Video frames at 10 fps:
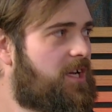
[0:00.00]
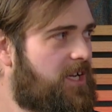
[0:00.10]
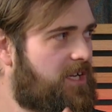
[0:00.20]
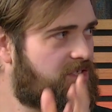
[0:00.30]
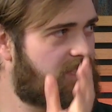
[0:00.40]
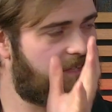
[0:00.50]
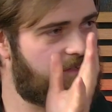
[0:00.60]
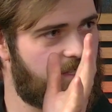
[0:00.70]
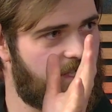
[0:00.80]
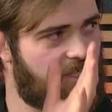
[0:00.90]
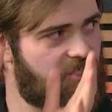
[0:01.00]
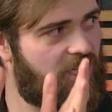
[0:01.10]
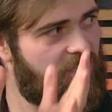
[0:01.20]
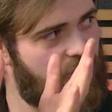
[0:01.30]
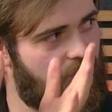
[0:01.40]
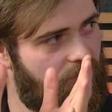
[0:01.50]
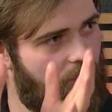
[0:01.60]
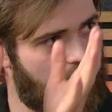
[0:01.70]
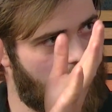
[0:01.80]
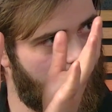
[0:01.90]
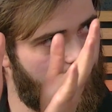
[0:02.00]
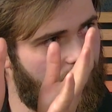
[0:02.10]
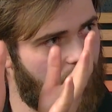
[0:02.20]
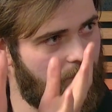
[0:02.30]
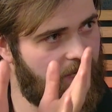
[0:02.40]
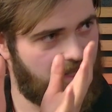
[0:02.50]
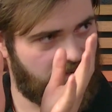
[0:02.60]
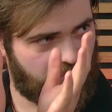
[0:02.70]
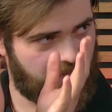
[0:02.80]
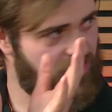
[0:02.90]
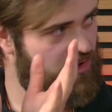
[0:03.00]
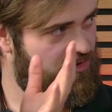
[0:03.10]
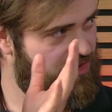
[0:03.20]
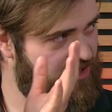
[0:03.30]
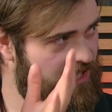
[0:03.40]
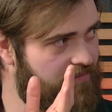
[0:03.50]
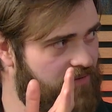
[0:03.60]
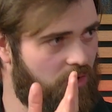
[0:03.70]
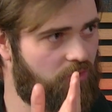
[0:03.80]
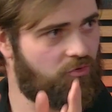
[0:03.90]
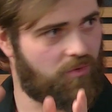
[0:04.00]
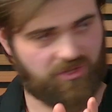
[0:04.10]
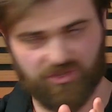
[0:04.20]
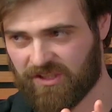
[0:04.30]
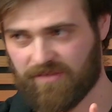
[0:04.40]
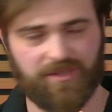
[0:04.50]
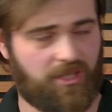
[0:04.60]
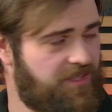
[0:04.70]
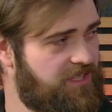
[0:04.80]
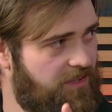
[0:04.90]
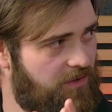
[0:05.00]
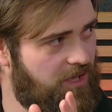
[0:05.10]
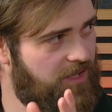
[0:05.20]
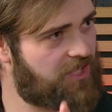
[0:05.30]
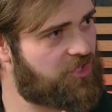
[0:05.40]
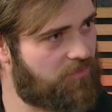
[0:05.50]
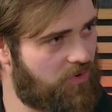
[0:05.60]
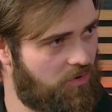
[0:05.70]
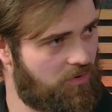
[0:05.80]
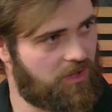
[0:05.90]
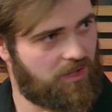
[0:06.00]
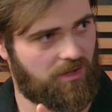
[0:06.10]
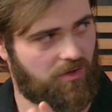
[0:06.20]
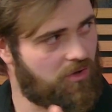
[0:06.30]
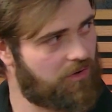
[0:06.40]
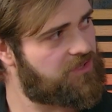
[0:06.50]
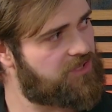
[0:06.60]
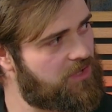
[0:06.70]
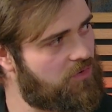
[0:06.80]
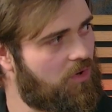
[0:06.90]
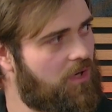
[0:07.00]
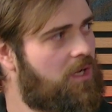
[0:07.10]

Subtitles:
Is then the extension of going from a traditional CFO towards a CVO, is that a natural occurrence then? Or